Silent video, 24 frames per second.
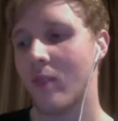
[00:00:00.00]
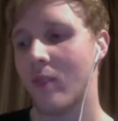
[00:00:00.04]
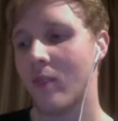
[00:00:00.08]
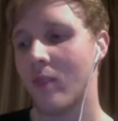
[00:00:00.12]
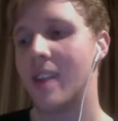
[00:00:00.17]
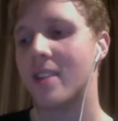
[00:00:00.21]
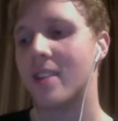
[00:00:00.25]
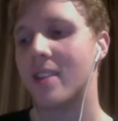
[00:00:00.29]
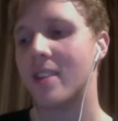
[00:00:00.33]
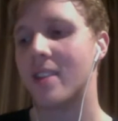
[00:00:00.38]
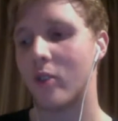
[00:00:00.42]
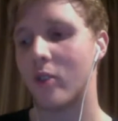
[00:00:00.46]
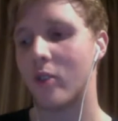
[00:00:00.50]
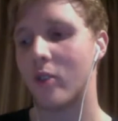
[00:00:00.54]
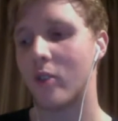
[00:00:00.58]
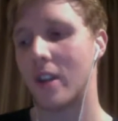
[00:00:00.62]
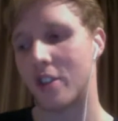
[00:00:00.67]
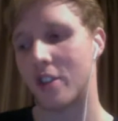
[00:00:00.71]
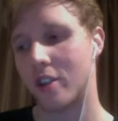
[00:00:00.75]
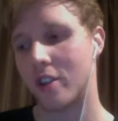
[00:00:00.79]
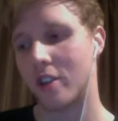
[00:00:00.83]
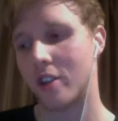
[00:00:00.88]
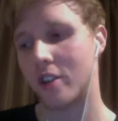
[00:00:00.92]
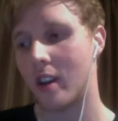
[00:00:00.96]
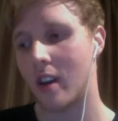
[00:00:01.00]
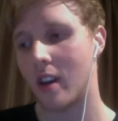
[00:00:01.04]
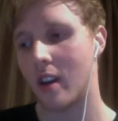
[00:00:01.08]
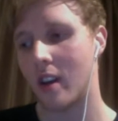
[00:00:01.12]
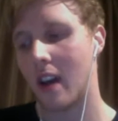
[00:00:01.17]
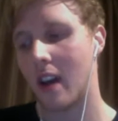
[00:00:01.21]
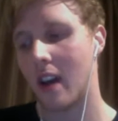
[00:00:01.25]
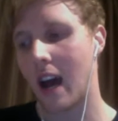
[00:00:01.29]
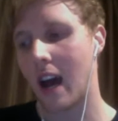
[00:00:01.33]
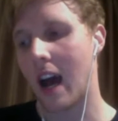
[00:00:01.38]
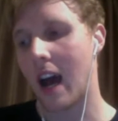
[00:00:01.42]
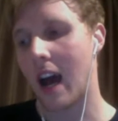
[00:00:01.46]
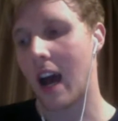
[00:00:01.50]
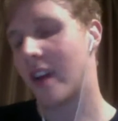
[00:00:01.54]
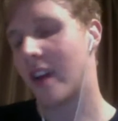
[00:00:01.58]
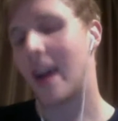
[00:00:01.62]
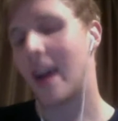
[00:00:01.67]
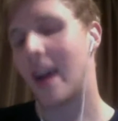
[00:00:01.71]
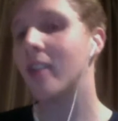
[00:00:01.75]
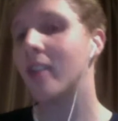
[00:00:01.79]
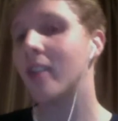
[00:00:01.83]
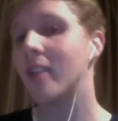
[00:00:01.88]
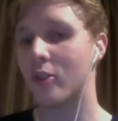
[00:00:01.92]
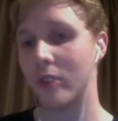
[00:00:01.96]
That's a good question. I think
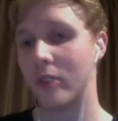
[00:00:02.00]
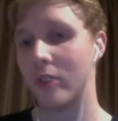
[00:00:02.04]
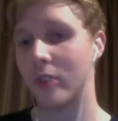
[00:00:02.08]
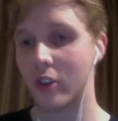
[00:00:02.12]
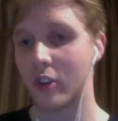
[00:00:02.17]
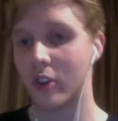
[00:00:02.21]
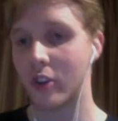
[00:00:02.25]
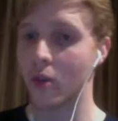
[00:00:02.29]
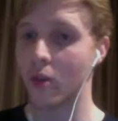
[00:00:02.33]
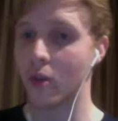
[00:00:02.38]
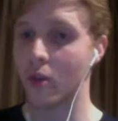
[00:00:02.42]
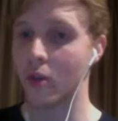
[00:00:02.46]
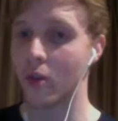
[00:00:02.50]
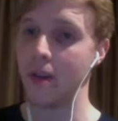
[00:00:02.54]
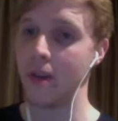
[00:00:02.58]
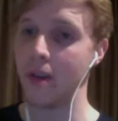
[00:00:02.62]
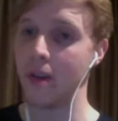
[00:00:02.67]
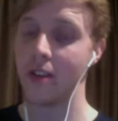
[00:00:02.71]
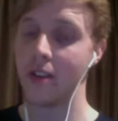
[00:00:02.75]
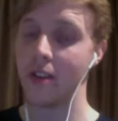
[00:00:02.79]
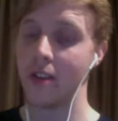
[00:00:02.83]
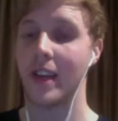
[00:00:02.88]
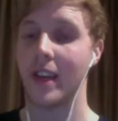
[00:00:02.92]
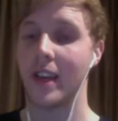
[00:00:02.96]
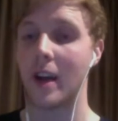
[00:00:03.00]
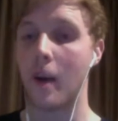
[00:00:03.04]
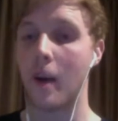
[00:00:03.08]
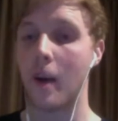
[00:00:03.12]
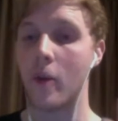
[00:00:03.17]
I'd look really good with a beard, like a